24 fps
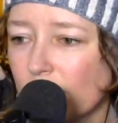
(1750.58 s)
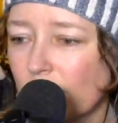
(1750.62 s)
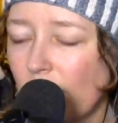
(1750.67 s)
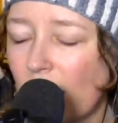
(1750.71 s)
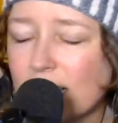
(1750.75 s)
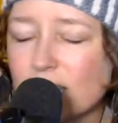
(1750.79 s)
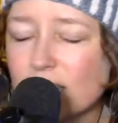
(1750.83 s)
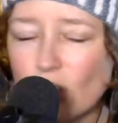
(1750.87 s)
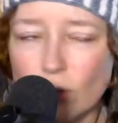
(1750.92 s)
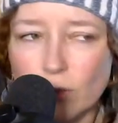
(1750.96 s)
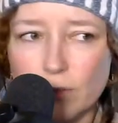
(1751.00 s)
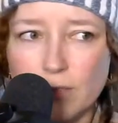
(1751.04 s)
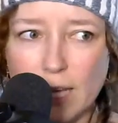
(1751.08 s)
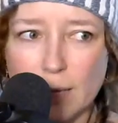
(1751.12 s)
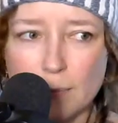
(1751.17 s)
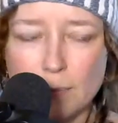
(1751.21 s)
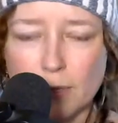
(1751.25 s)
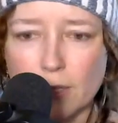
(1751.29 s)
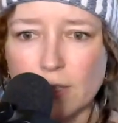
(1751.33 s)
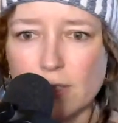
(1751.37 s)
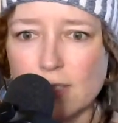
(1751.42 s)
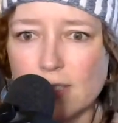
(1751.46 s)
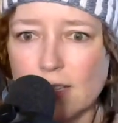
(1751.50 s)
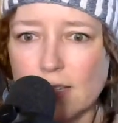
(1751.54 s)
I told that
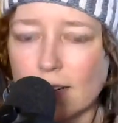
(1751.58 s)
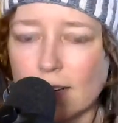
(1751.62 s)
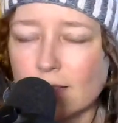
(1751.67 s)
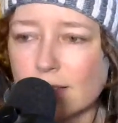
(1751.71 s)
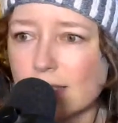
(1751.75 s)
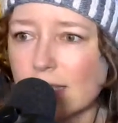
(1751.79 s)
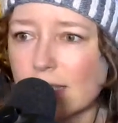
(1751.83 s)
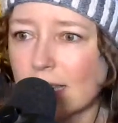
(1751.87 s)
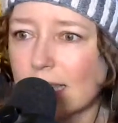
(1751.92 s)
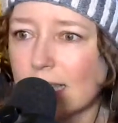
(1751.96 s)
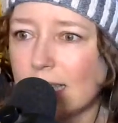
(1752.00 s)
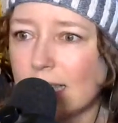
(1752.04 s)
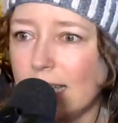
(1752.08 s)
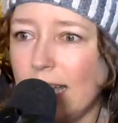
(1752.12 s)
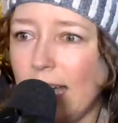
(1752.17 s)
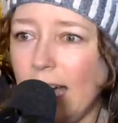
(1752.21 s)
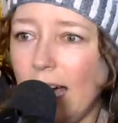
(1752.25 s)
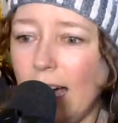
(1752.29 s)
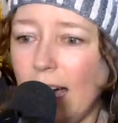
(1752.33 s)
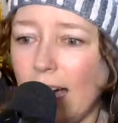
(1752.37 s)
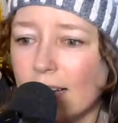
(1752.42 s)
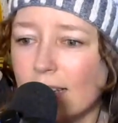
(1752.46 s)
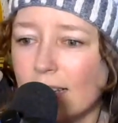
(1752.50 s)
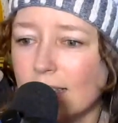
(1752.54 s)
person, I was like,
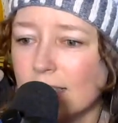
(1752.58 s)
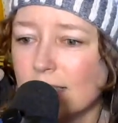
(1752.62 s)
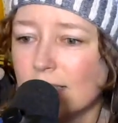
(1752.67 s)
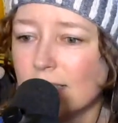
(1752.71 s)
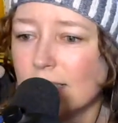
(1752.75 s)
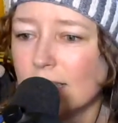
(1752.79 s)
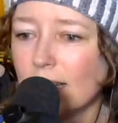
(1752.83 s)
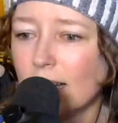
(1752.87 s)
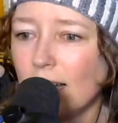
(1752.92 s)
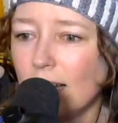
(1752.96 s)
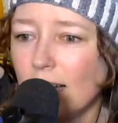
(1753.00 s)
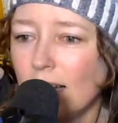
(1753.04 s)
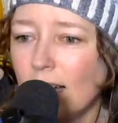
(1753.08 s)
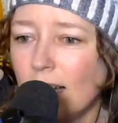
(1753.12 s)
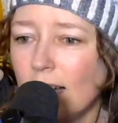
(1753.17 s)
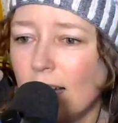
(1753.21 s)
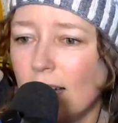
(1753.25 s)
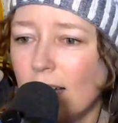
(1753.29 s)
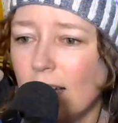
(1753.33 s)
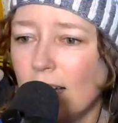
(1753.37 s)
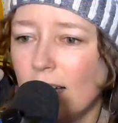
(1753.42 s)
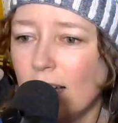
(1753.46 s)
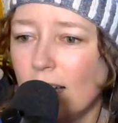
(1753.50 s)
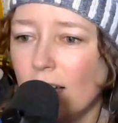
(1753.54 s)
yeah,
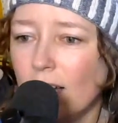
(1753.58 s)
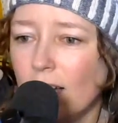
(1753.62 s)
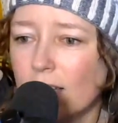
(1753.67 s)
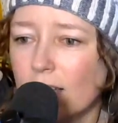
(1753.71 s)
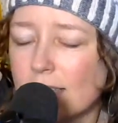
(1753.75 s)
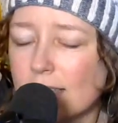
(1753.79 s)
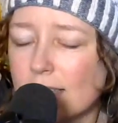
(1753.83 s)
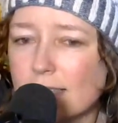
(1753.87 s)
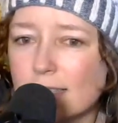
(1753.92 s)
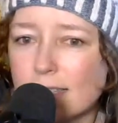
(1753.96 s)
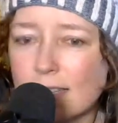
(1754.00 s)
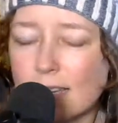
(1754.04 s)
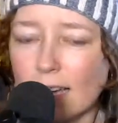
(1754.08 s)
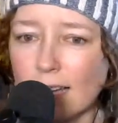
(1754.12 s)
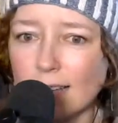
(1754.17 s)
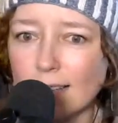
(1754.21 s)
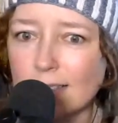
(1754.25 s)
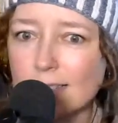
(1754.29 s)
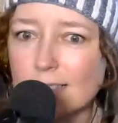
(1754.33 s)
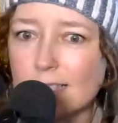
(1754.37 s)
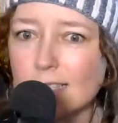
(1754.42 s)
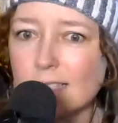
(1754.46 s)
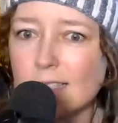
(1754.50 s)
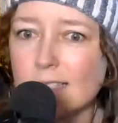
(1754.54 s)

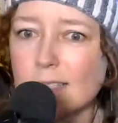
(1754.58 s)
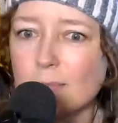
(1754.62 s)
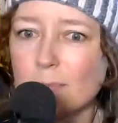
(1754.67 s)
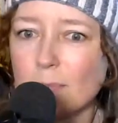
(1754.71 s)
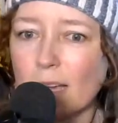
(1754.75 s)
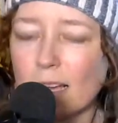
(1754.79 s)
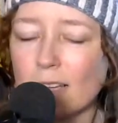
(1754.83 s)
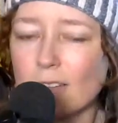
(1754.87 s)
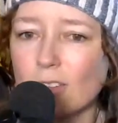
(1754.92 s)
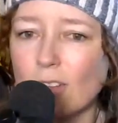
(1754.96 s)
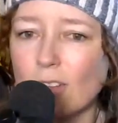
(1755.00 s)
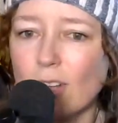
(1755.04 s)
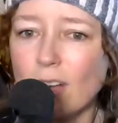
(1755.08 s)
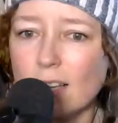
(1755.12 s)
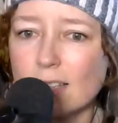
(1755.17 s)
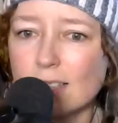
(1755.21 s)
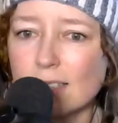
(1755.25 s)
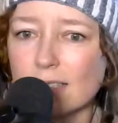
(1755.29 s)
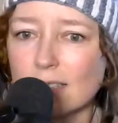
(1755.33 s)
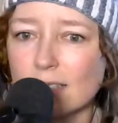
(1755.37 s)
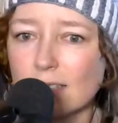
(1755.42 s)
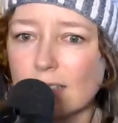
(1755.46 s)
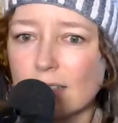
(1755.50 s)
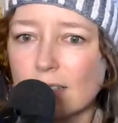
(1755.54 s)
skeletons in my
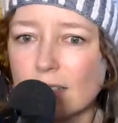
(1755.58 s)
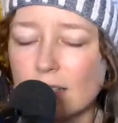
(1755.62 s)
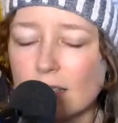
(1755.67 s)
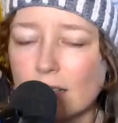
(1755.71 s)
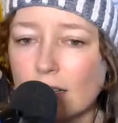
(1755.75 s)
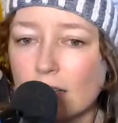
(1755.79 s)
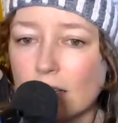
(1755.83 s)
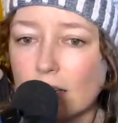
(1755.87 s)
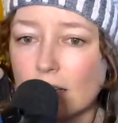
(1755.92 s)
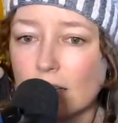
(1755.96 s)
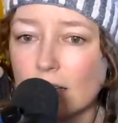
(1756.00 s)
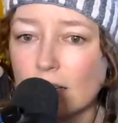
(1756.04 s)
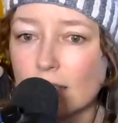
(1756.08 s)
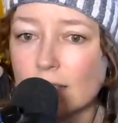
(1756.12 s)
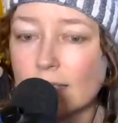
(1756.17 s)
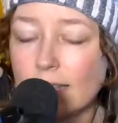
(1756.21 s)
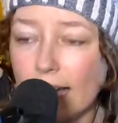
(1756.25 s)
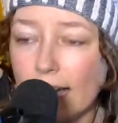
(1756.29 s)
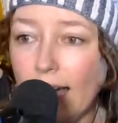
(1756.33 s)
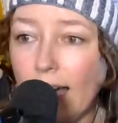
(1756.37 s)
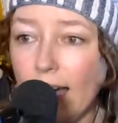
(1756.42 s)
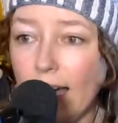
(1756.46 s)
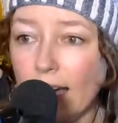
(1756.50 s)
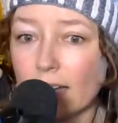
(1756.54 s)
closet.
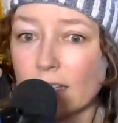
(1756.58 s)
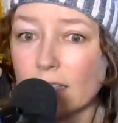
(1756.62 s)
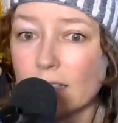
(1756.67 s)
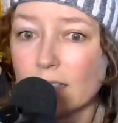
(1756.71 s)
Yeah.